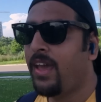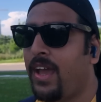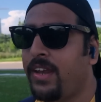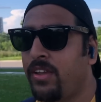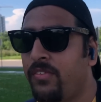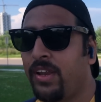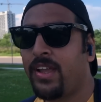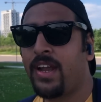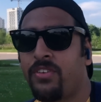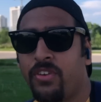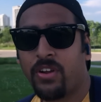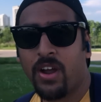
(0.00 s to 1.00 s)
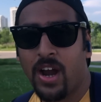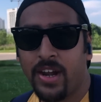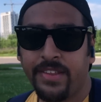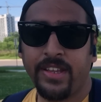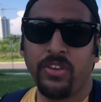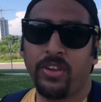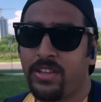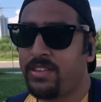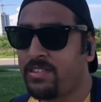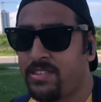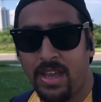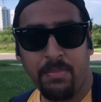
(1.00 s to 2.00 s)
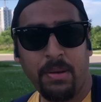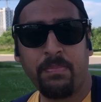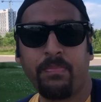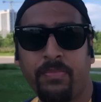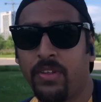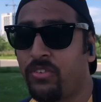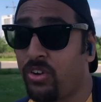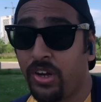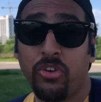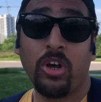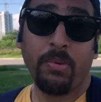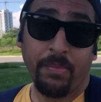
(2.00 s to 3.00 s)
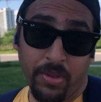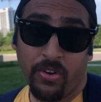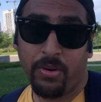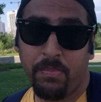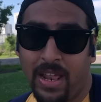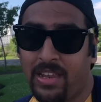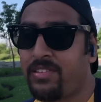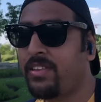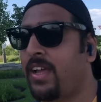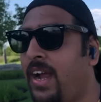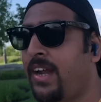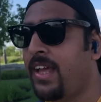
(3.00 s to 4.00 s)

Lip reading: and you will get your card, and then you can just top up your balance on that,